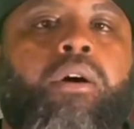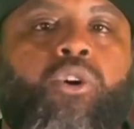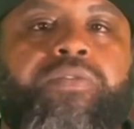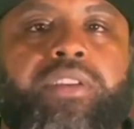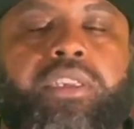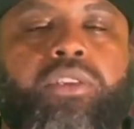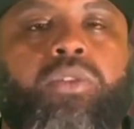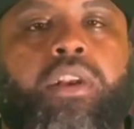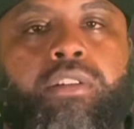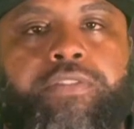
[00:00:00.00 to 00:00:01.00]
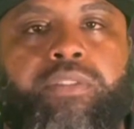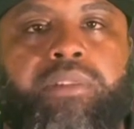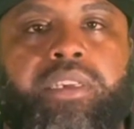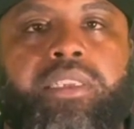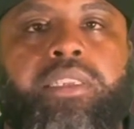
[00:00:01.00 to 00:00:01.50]
Hopefully you learn from
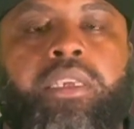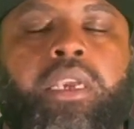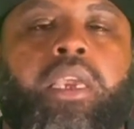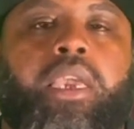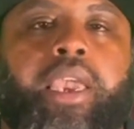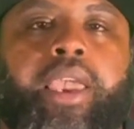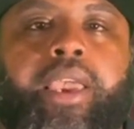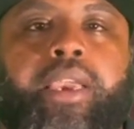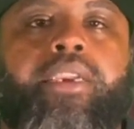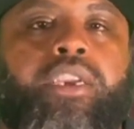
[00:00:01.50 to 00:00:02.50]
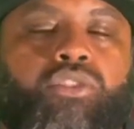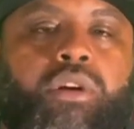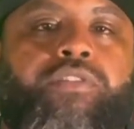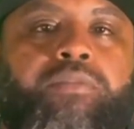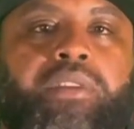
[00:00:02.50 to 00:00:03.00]
this and can
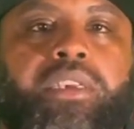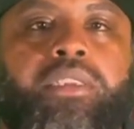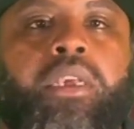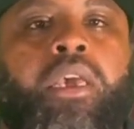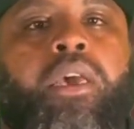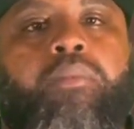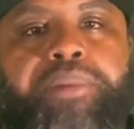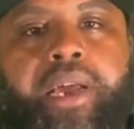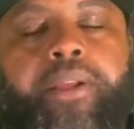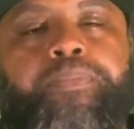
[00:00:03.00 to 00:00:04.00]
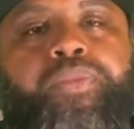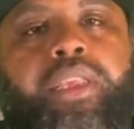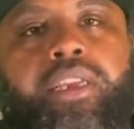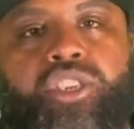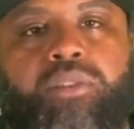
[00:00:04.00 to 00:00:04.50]
grow from this. But
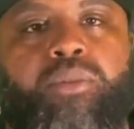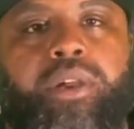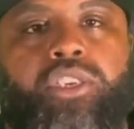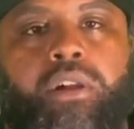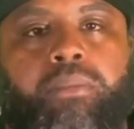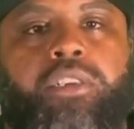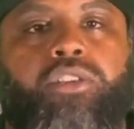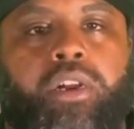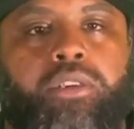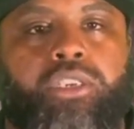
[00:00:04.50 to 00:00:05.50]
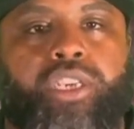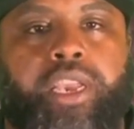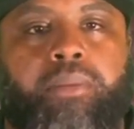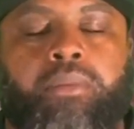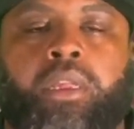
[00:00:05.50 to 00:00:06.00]
it's your boy Charm the Trucker's Champ.